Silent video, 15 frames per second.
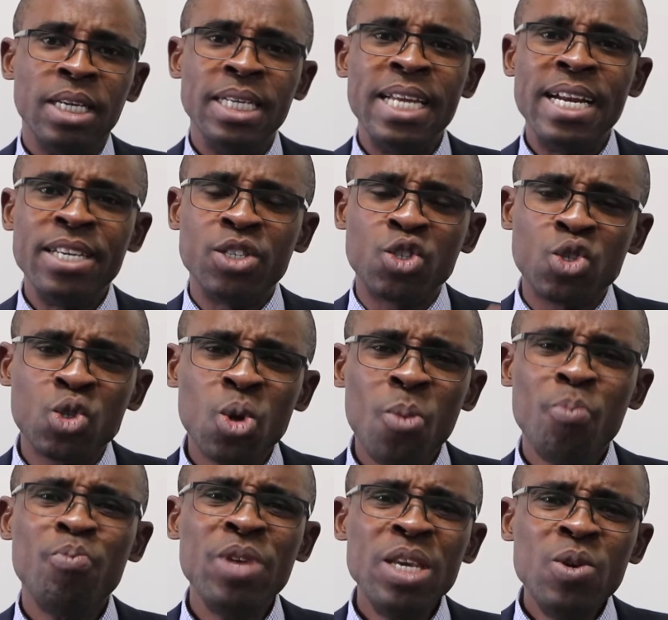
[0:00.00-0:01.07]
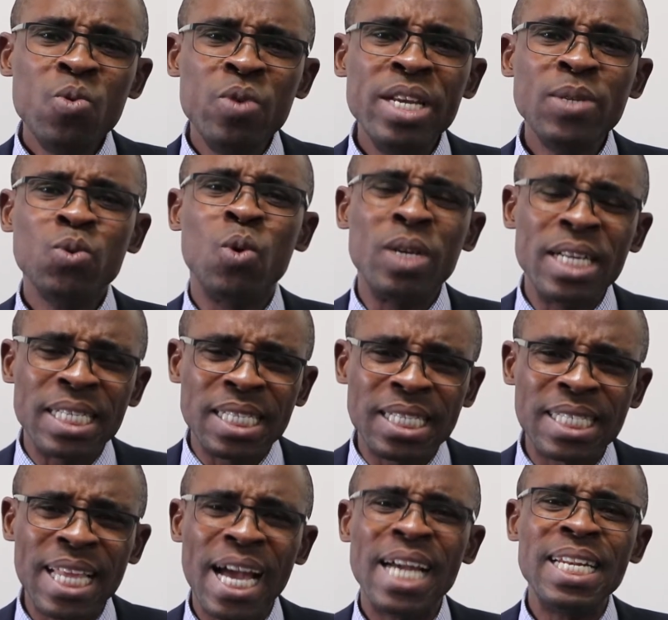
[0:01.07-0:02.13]
There is something you need to
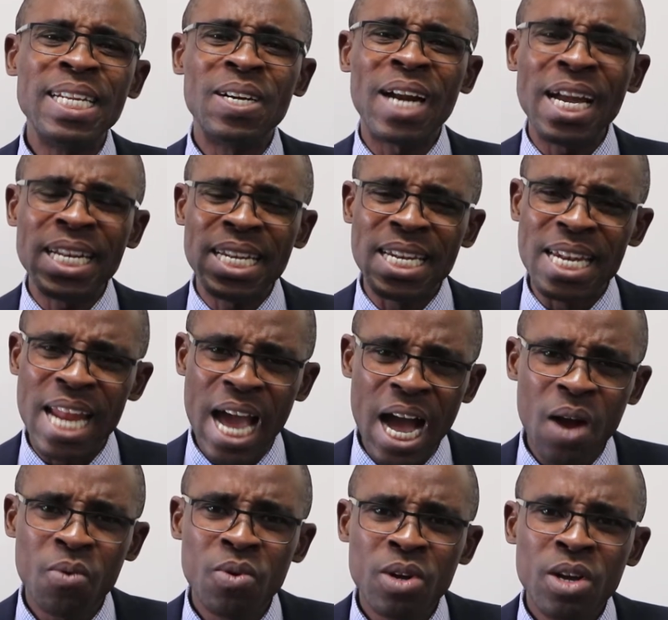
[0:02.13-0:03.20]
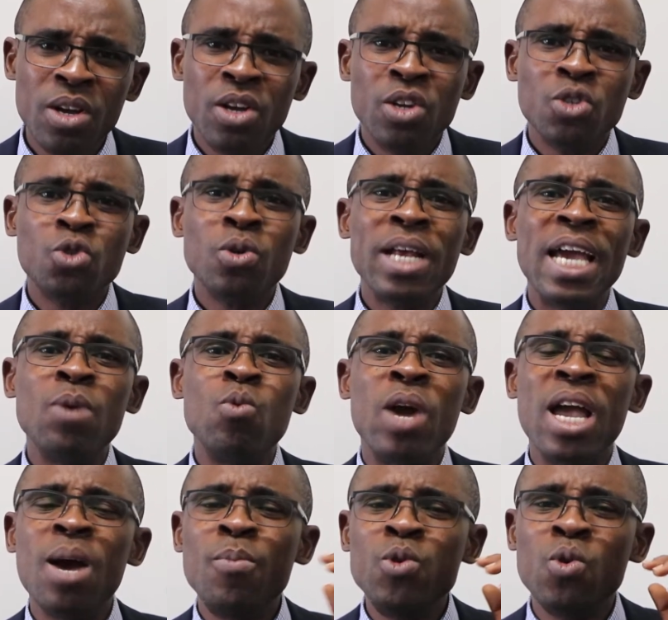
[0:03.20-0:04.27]
understand right now so that it will
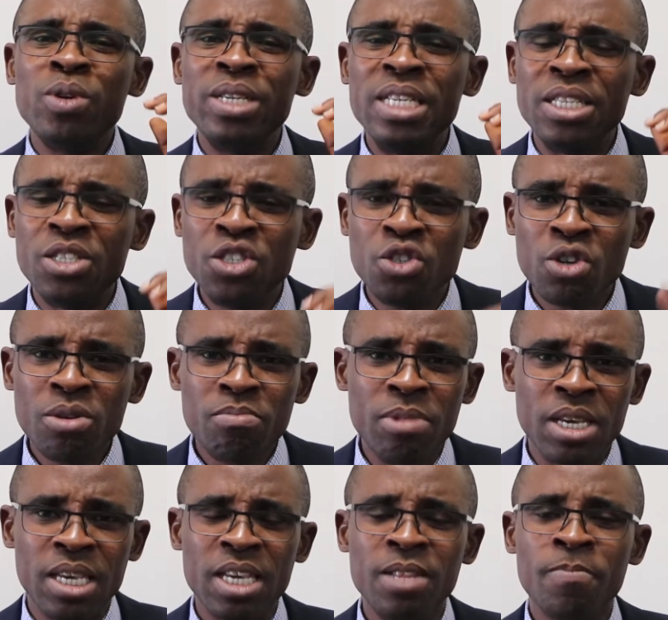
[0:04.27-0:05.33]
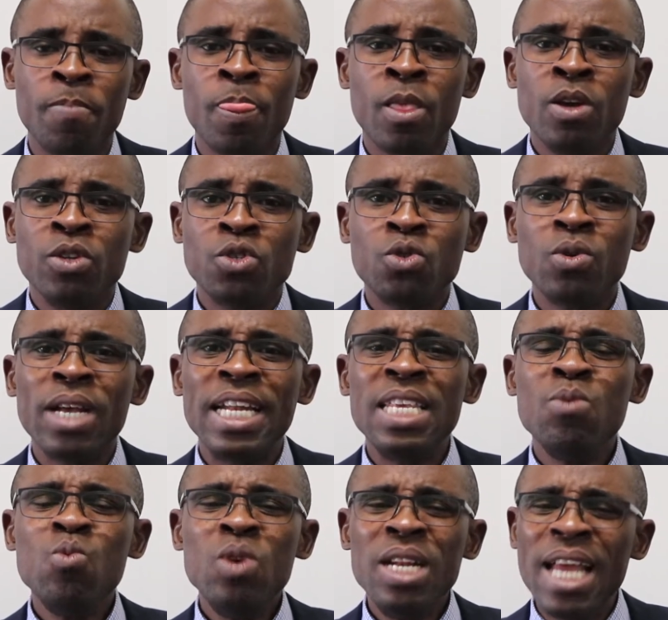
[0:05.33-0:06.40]
help your decision making, so that
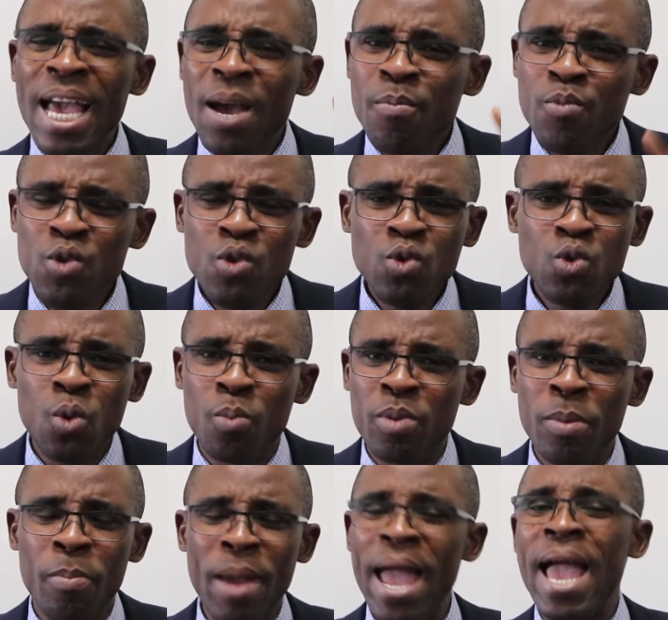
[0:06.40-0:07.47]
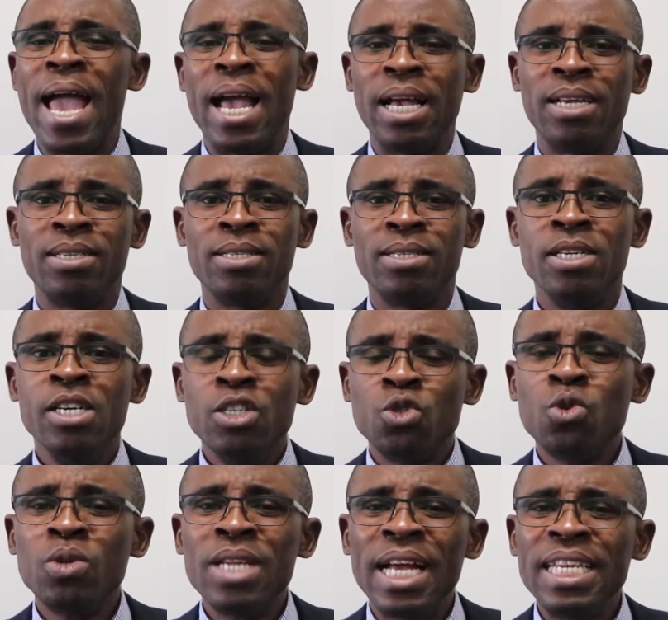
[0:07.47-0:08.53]
it will help you to prepare,
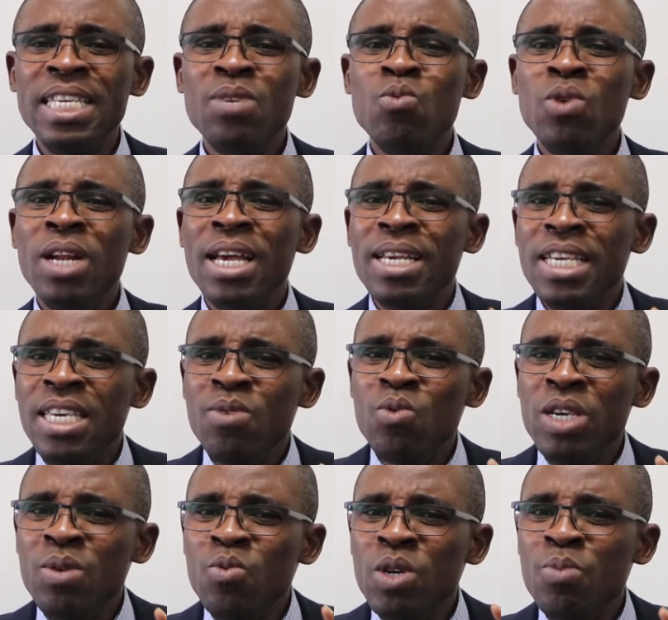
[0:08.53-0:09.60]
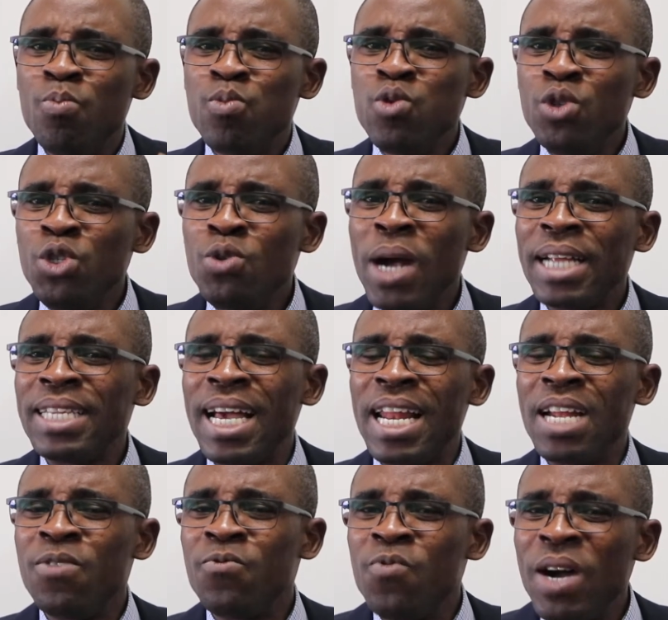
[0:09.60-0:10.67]
so that it will, it, it will put you at an
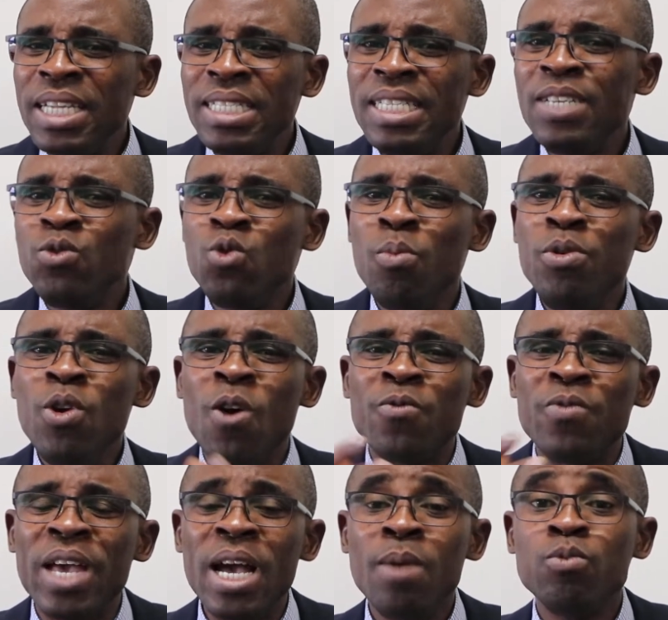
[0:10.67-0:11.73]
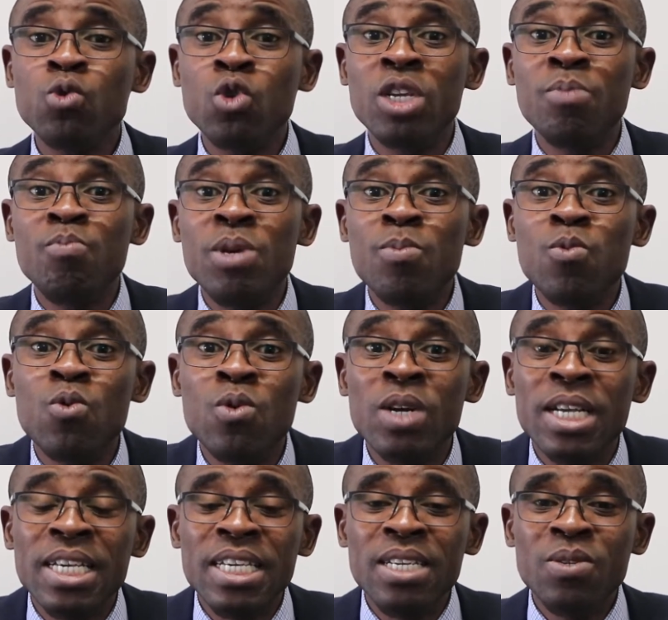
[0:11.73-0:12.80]
advantage to be of help to the people
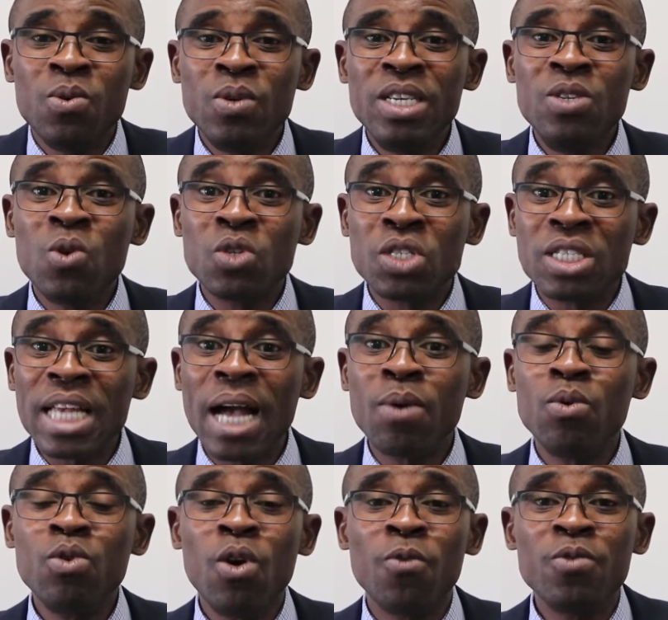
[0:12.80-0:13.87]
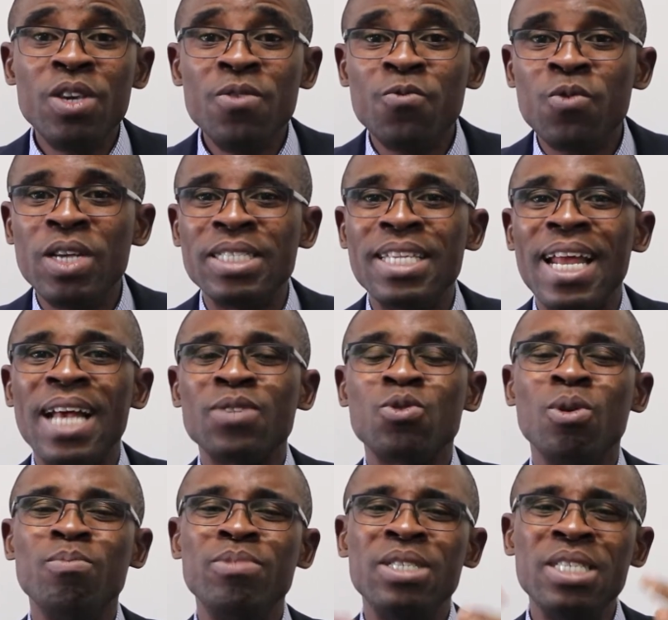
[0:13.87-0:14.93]
you know, in your circle of influence. There are
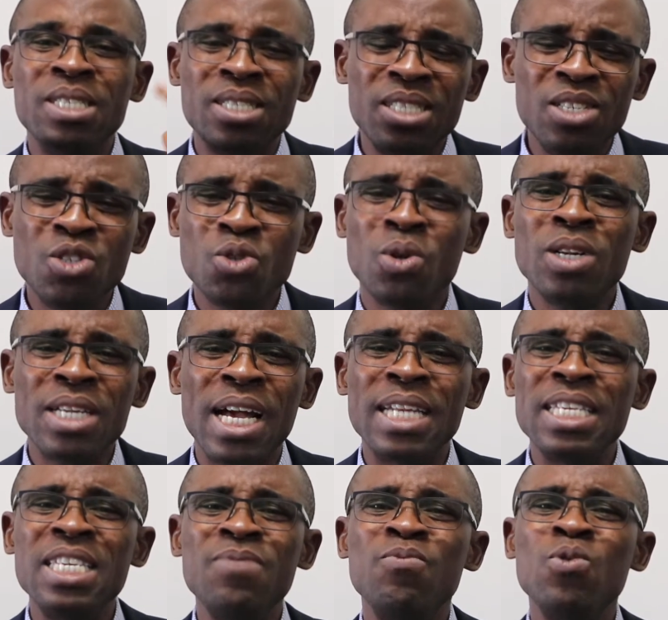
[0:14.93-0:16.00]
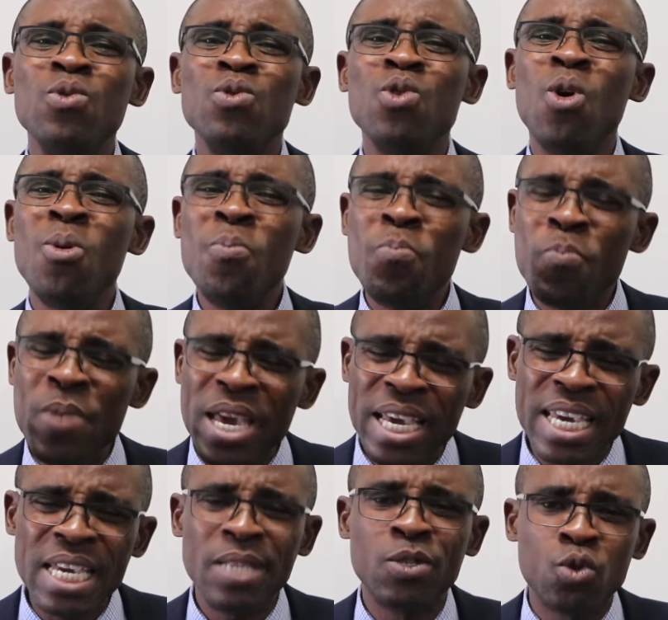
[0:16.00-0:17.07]
some decisions that if you don't
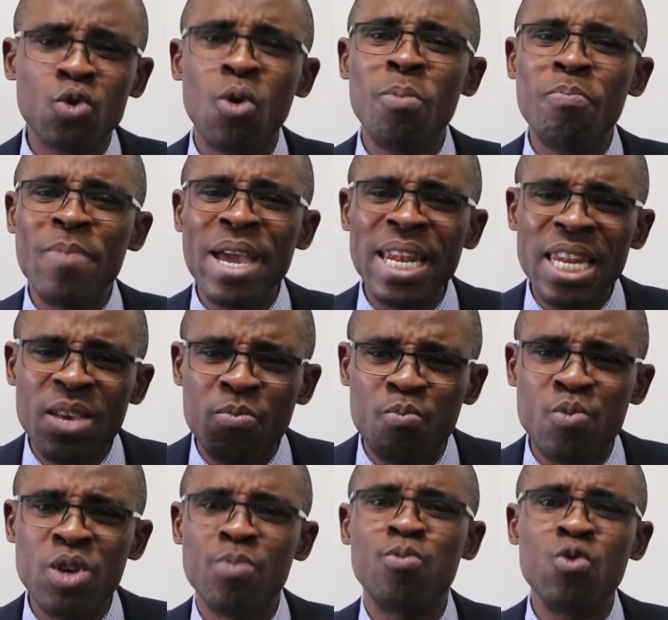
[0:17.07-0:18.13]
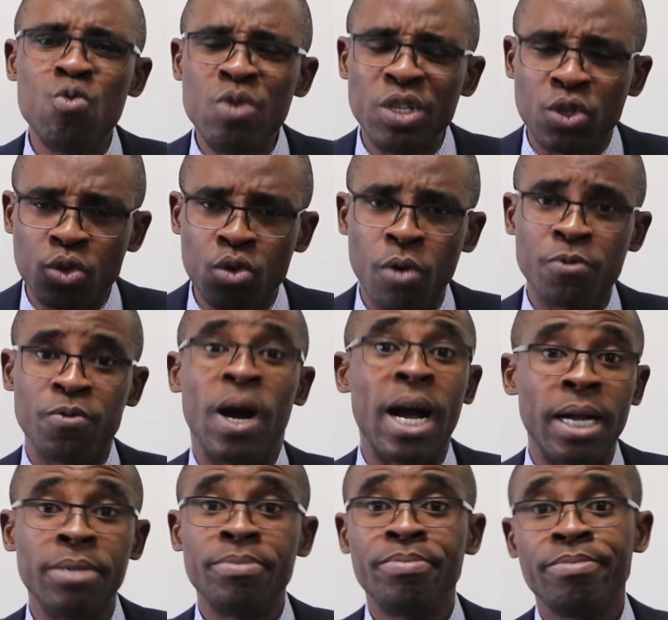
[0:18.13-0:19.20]
make it, so many people will
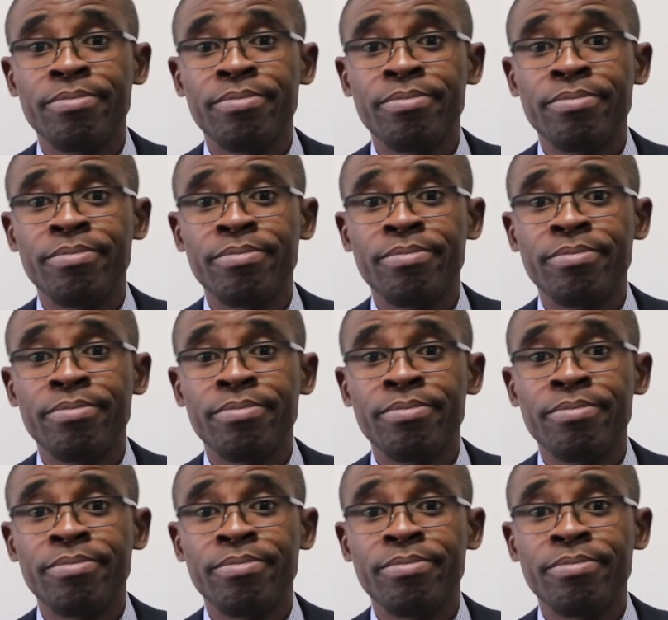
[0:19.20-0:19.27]
suffer.